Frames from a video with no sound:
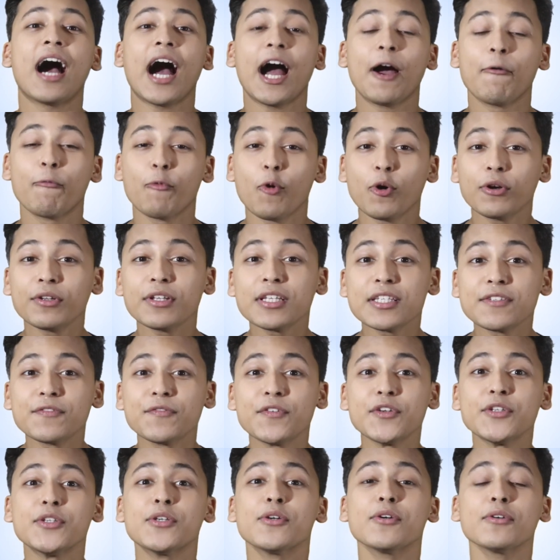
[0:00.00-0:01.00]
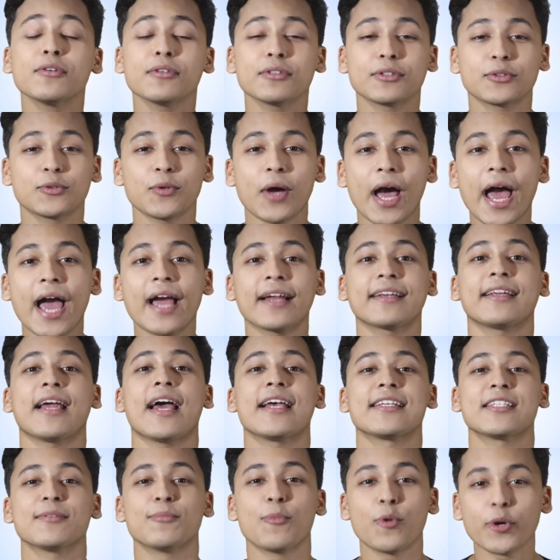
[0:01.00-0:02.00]
I want this video to act
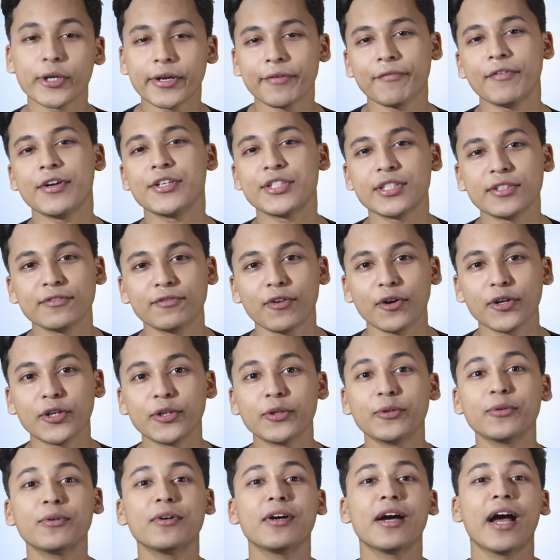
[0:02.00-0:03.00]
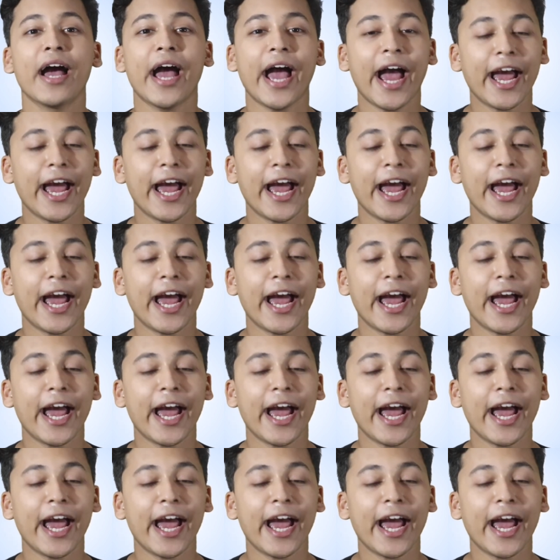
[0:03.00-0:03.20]
as a motivation for you